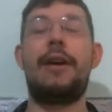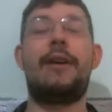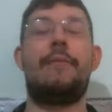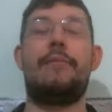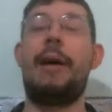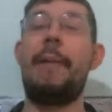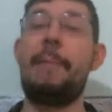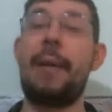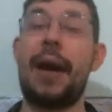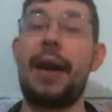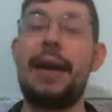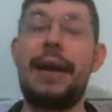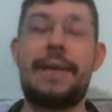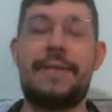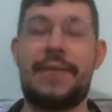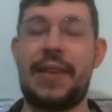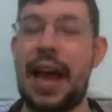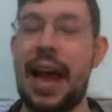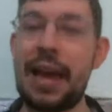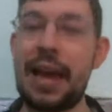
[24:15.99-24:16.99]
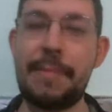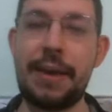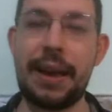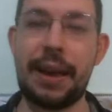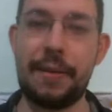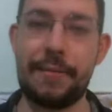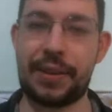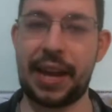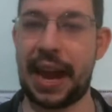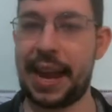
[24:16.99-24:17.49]
Remember, the aim
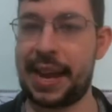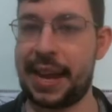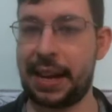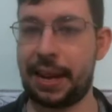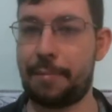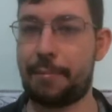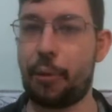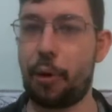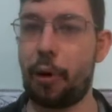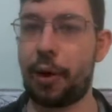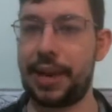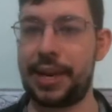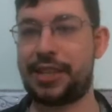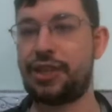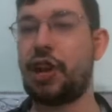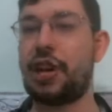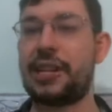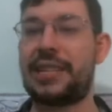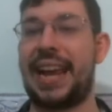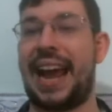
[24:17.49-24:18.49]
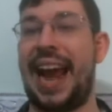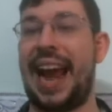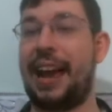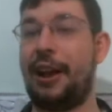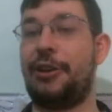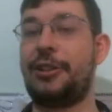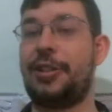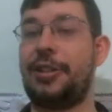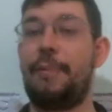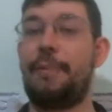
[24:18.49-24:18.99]
of taking the pawn is not to hang
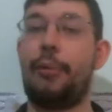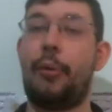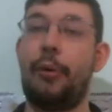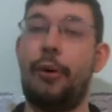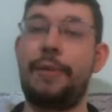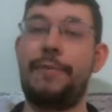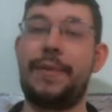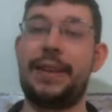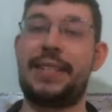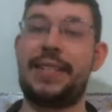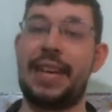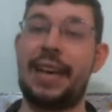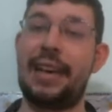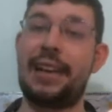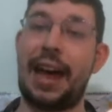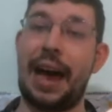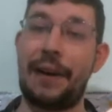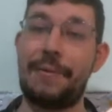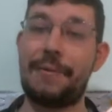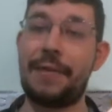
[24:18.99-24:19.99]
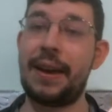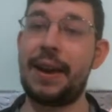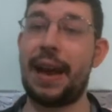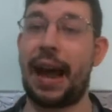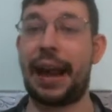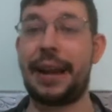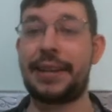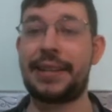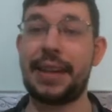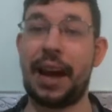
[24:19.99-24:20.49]
on to the pawn for dear life
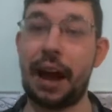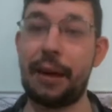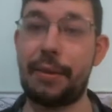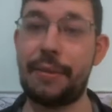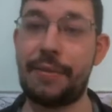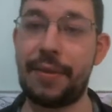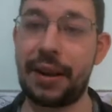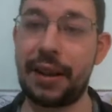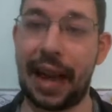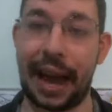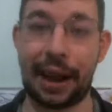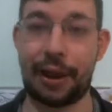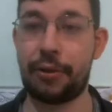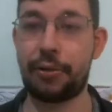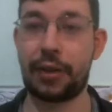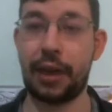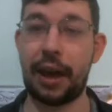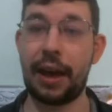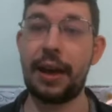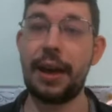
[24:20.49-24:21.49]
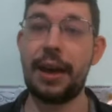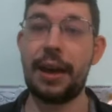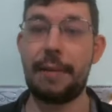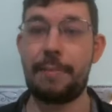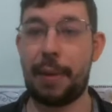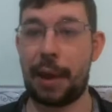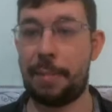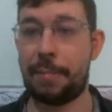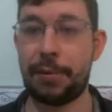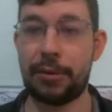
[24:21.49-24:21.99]
and die with it like with the
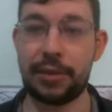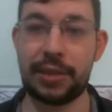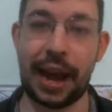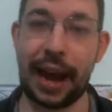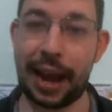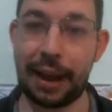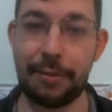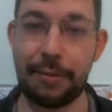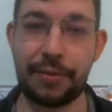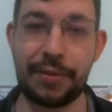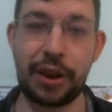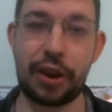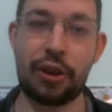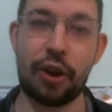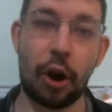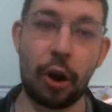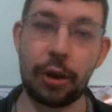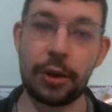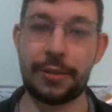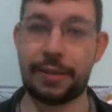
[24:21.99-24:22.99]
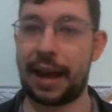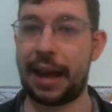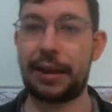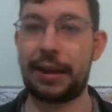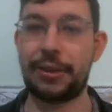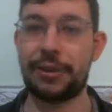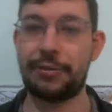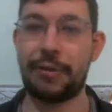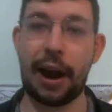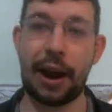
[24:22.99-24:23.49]
people dying with the gold and El
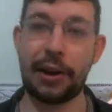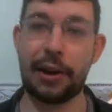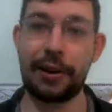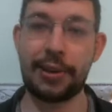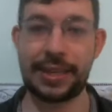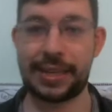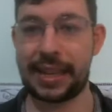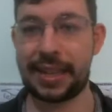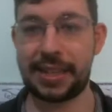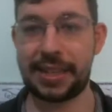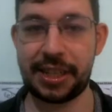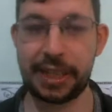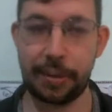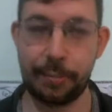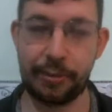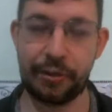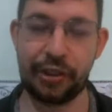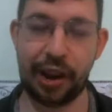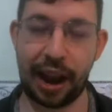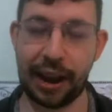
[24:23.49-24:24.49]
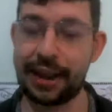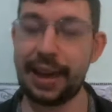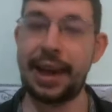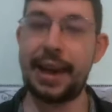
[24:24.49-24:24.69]
Dorado because they're shipshank.